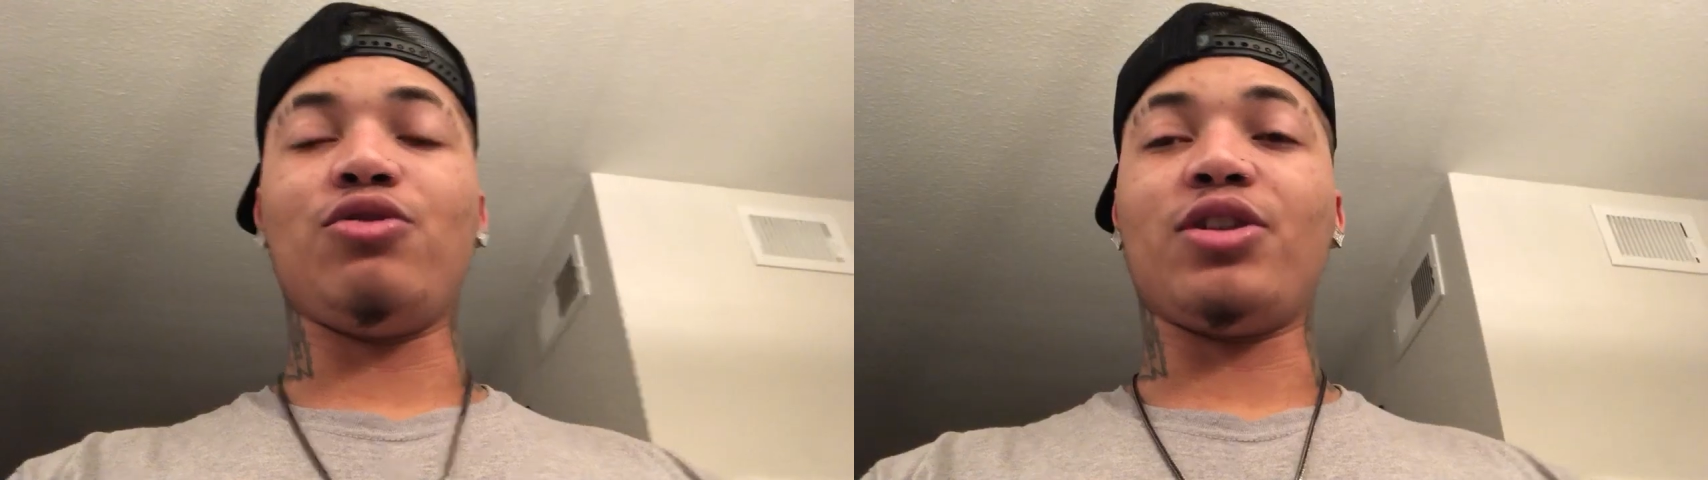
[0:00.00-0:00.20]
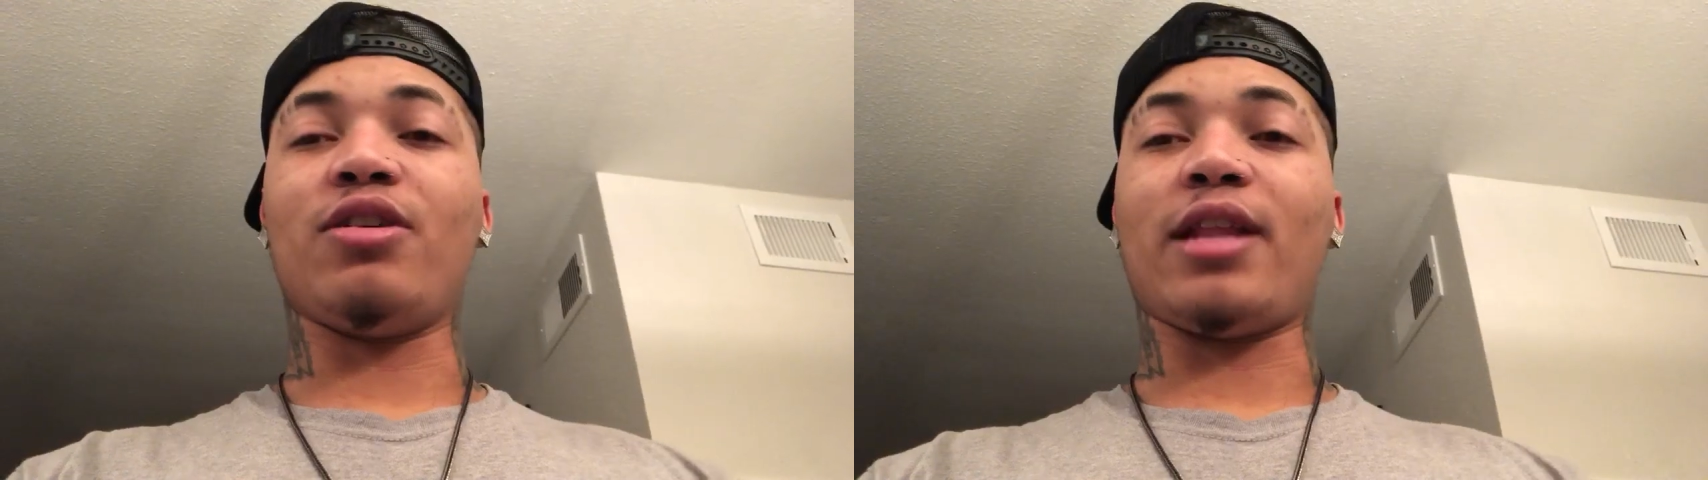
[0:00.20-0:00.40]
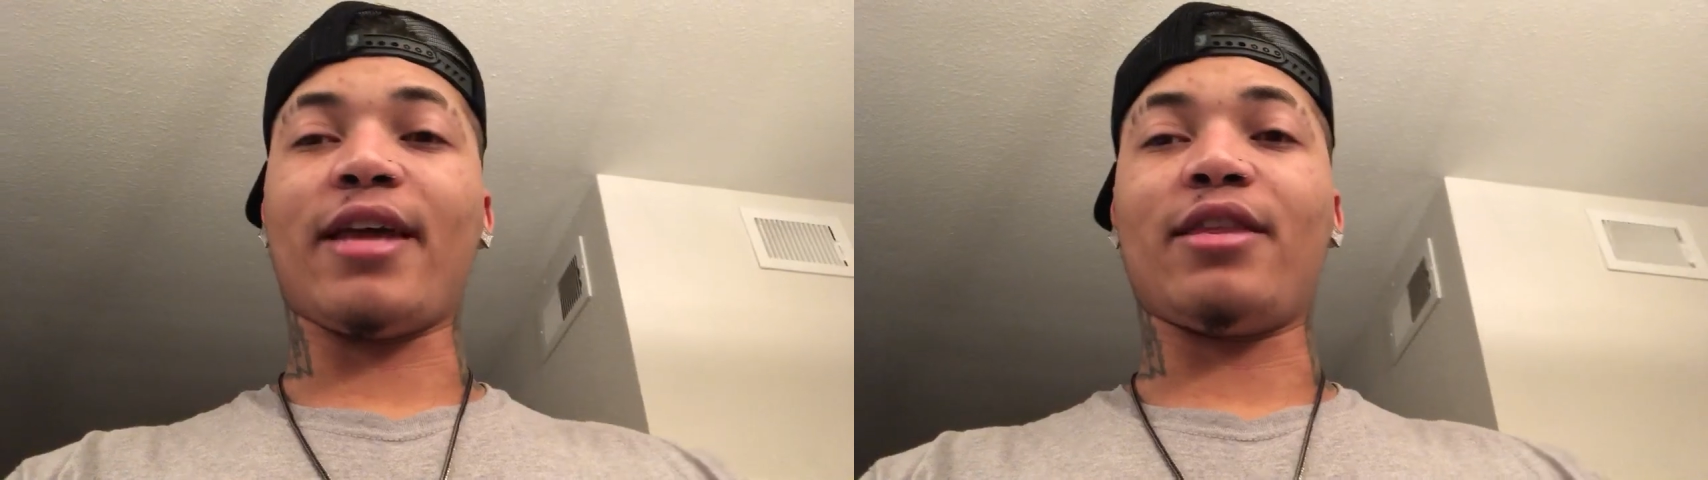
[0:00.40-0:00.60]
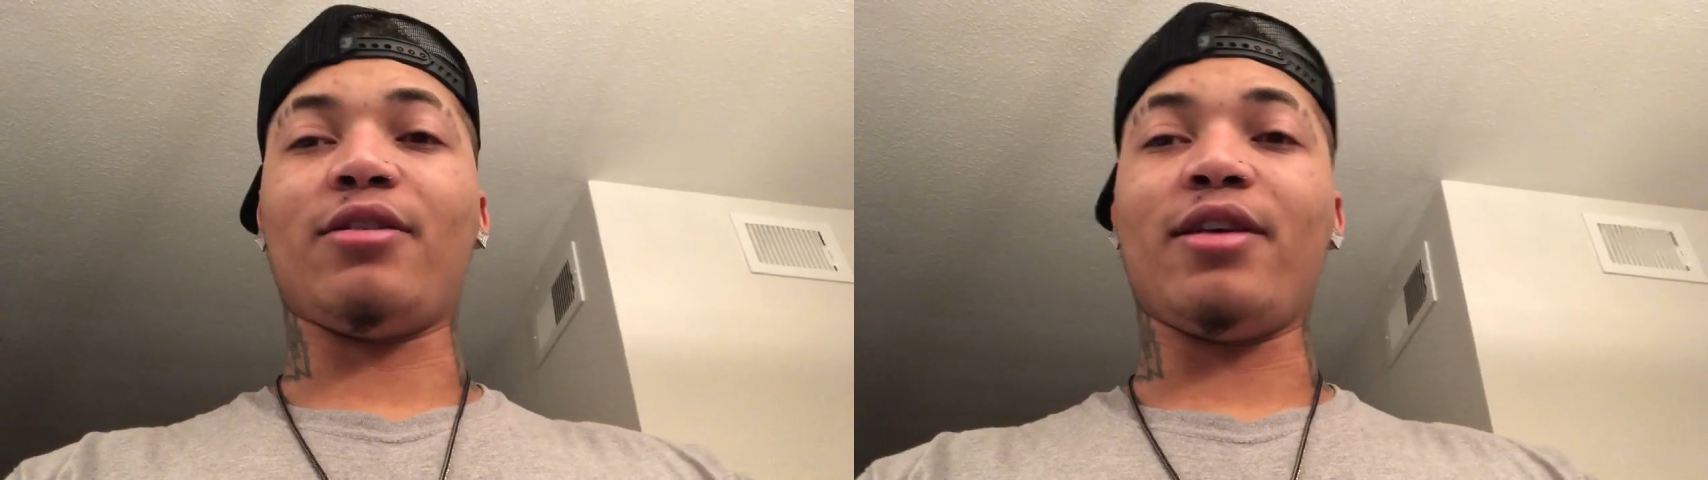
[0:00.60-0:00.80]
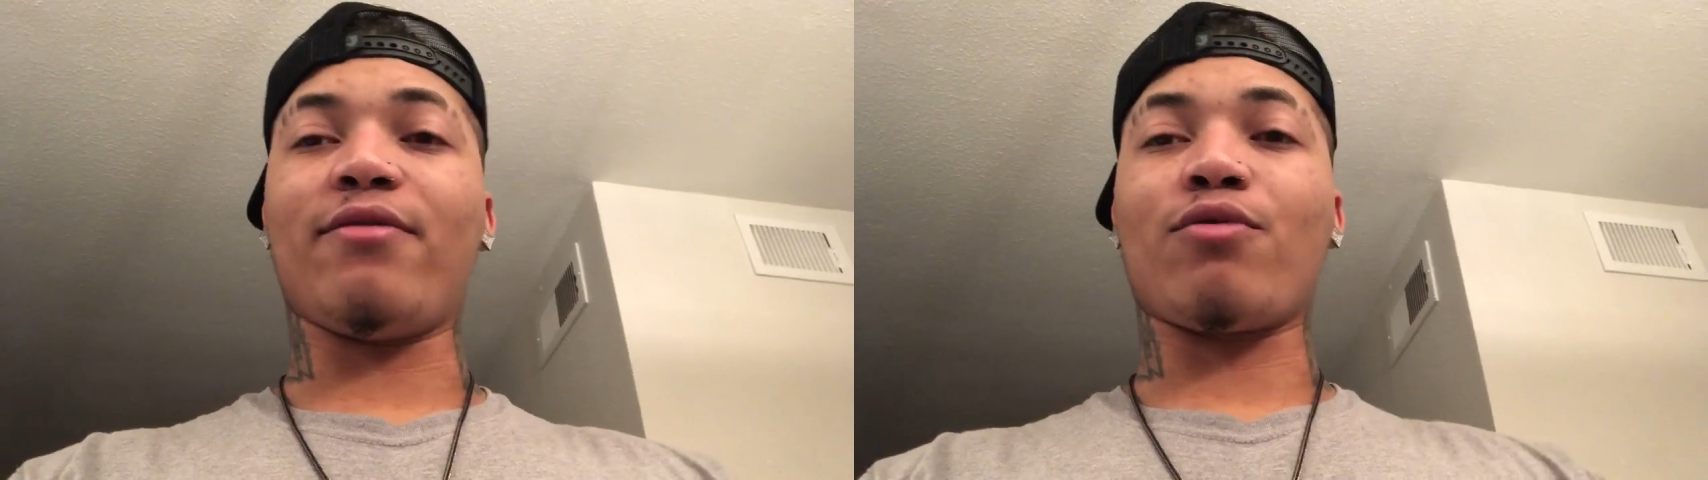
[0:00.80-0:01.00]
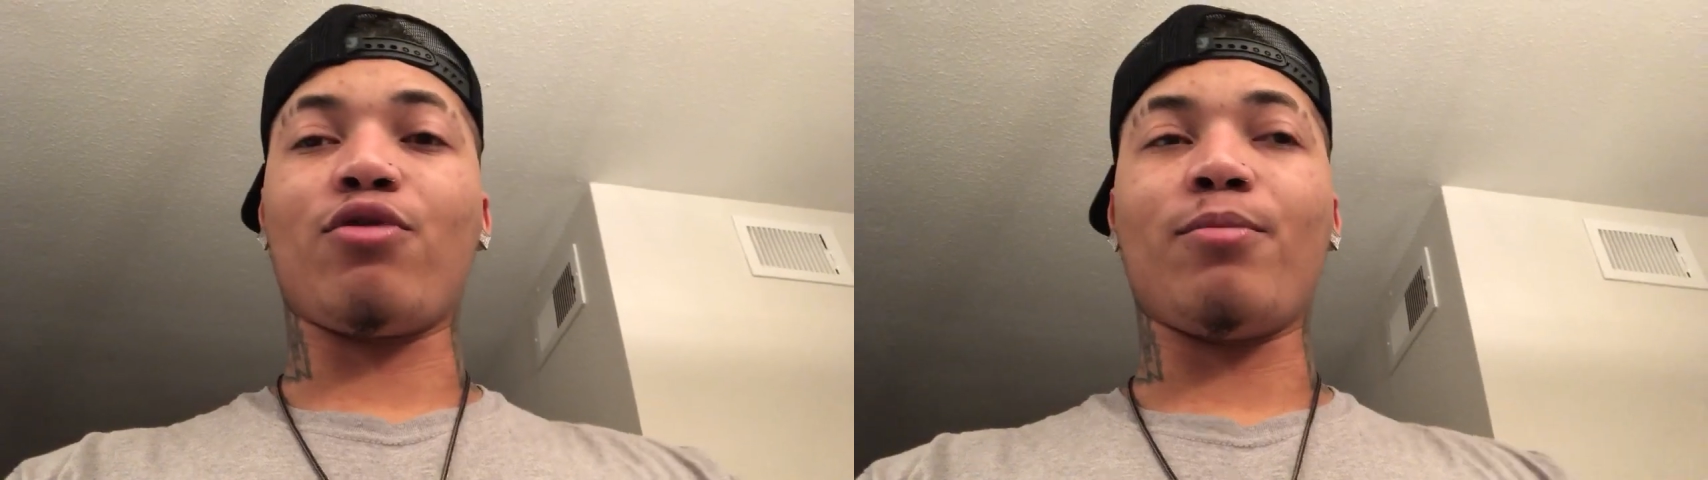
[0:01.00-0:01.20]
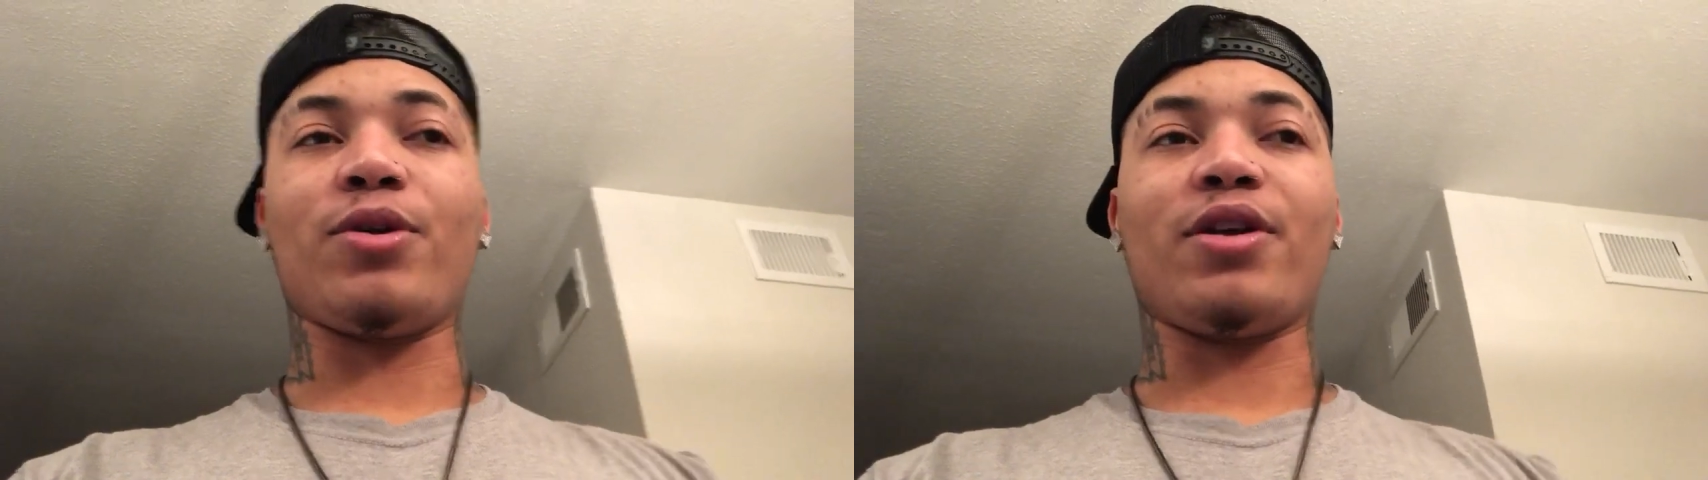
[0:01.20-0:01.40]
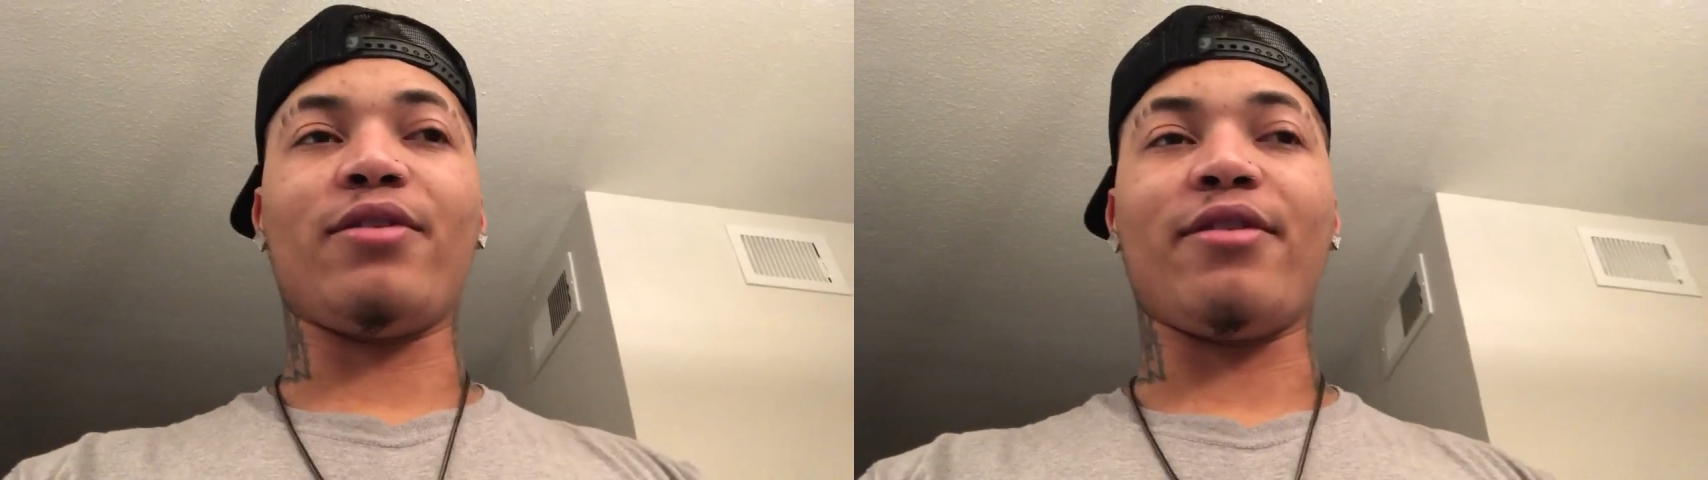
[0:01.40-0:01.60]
use their like their living room or their,